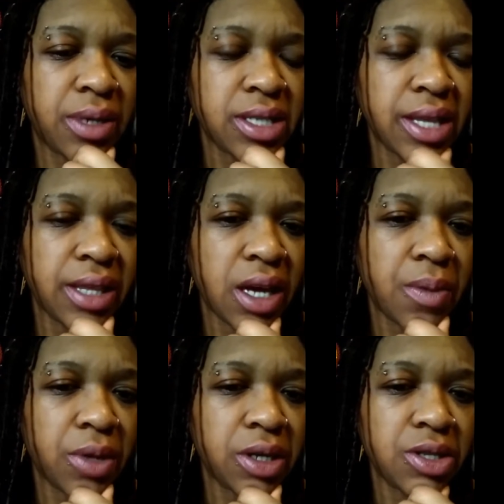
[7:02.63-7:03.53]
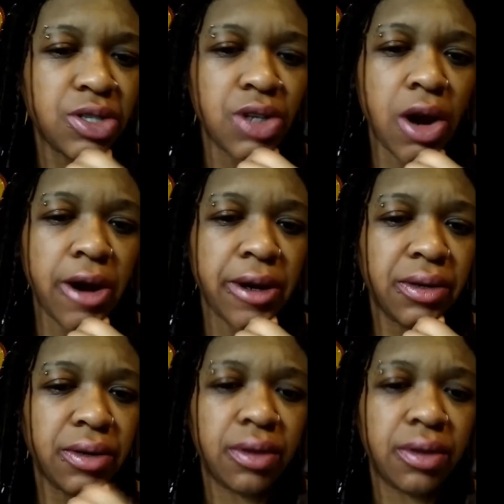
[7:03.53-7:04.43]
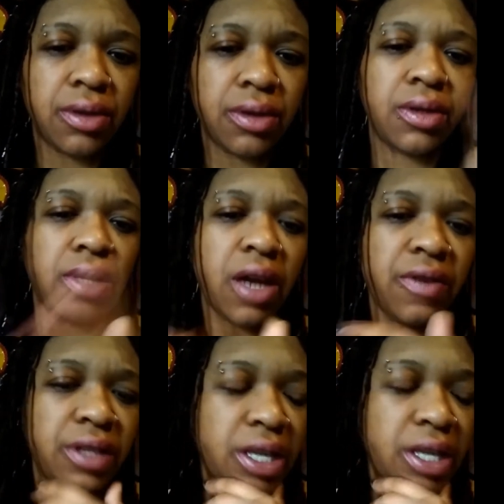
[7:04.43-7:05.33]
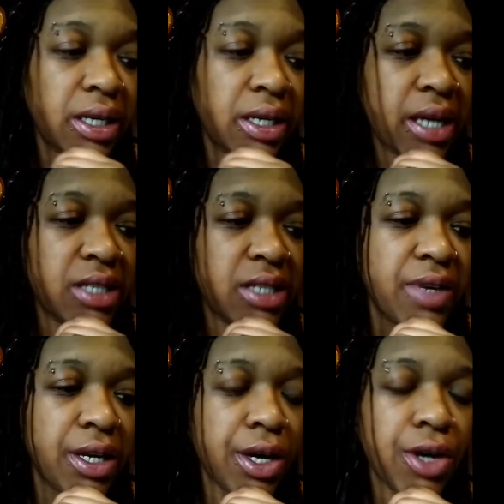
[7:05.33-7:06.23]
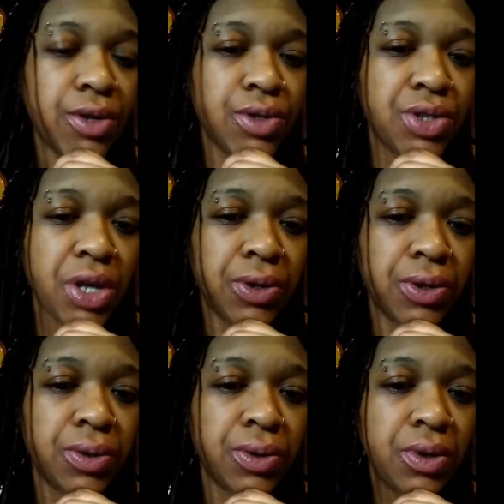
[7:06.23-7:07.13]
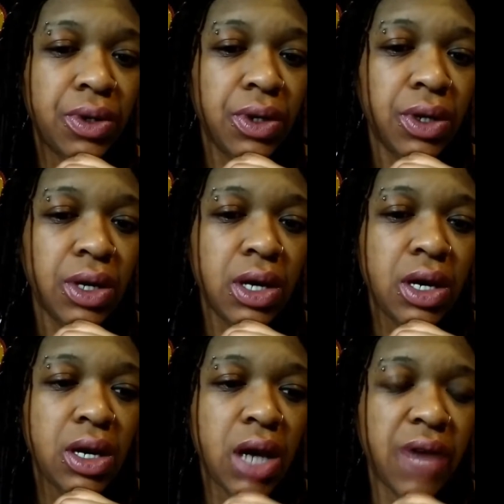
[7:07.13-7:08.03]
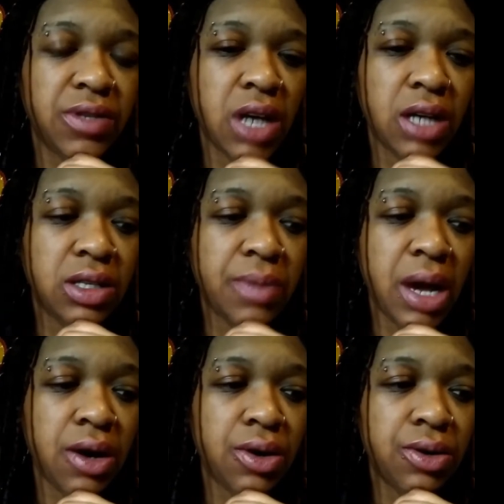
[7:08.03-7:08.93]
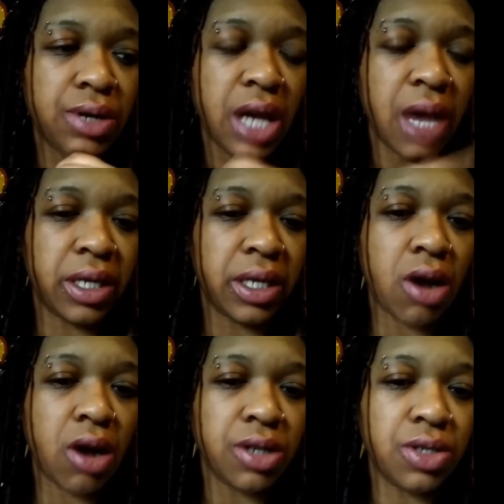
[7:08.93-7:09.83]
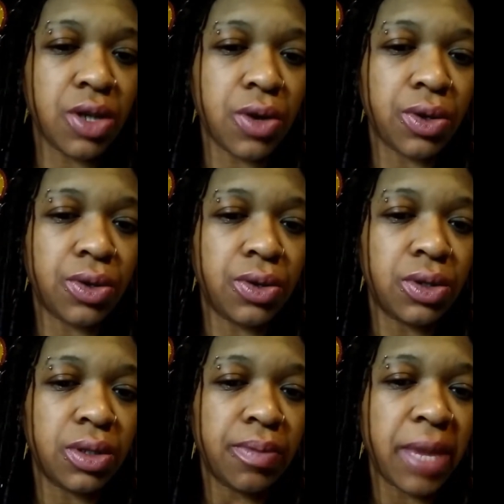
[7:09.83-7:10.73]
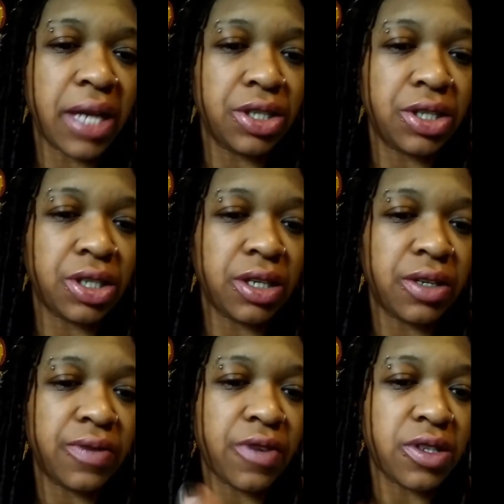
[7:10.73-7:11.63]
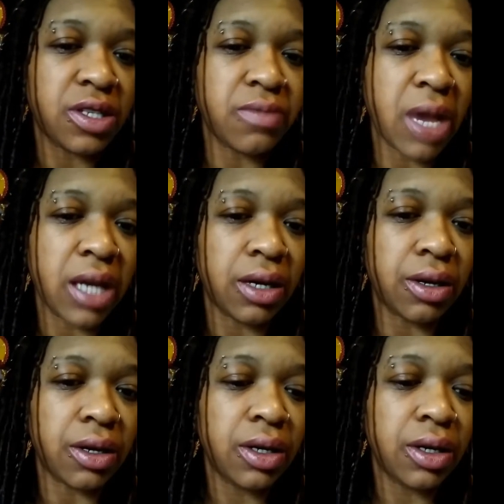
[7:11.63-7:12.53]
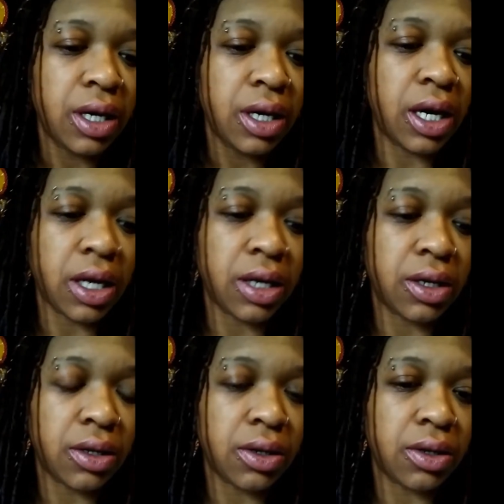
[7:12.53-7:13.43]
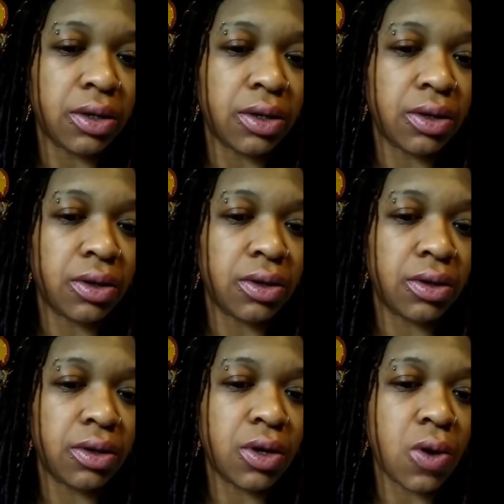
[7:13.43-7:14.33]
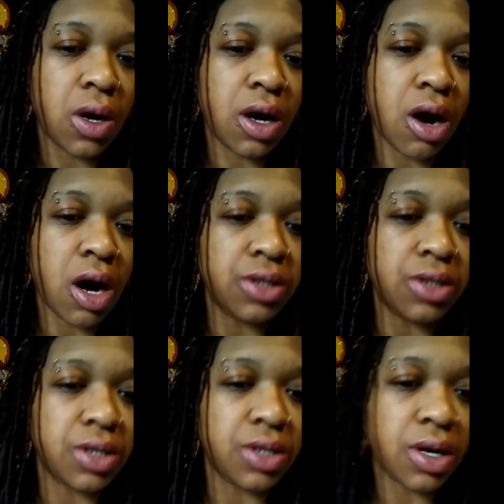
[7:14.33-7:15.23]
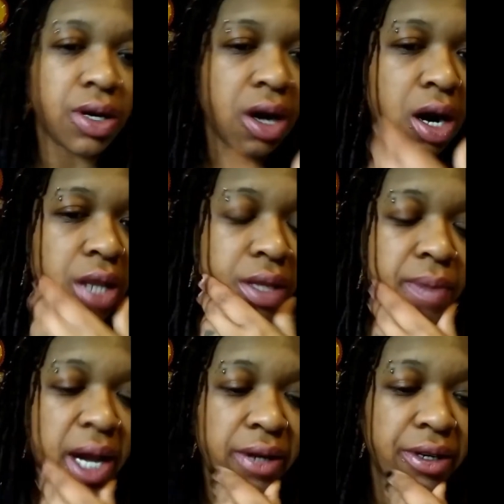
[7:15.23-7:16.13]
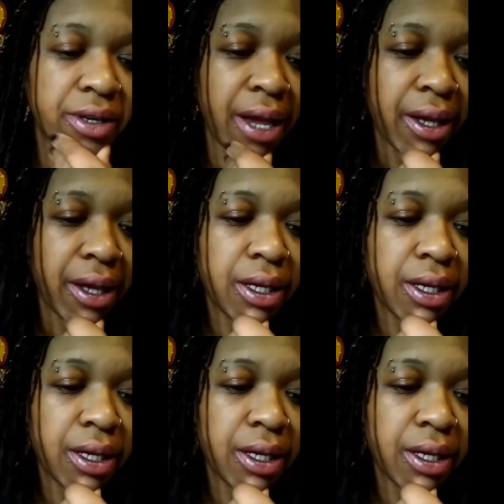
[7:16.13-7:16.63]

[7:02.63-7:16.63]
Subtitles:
Because I think I'm going to start everything in the next video. So, I've talked about how many cards total, major versus minor, and court cards are in the minor deck.